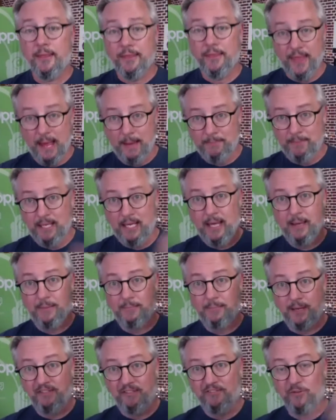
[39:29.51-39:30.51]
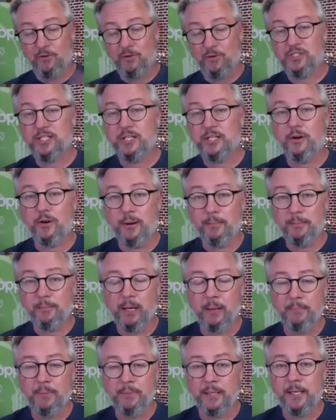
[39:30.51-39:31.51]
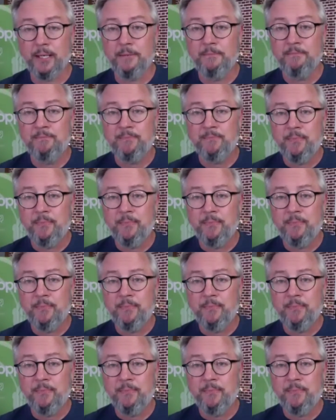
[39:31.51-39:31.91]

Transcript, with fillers: That became my first CRM company.